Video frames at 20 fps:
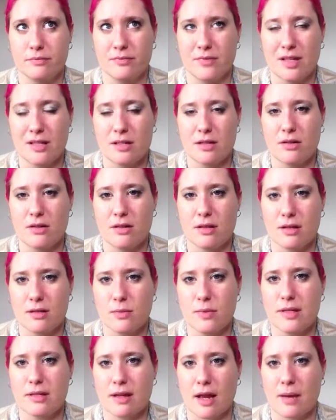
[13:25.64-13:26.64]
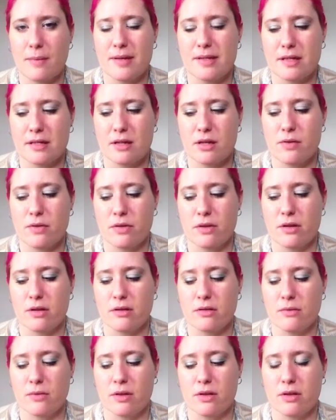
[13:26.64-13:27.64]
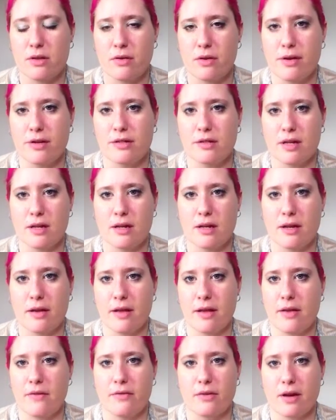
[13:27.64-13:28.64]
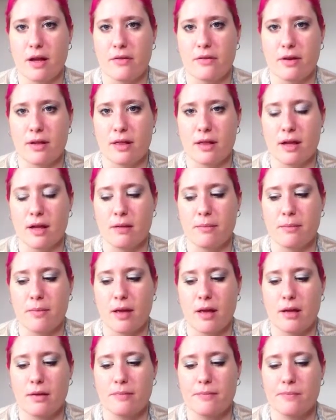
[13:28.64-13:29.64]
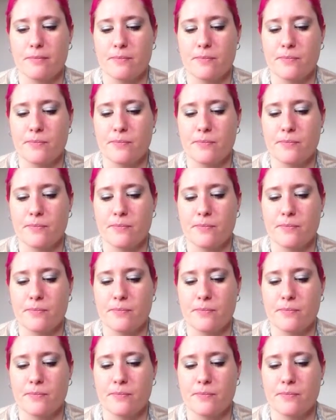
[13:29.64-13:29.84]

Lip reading: this week's kind of busy too with New Year's Eve and everything, but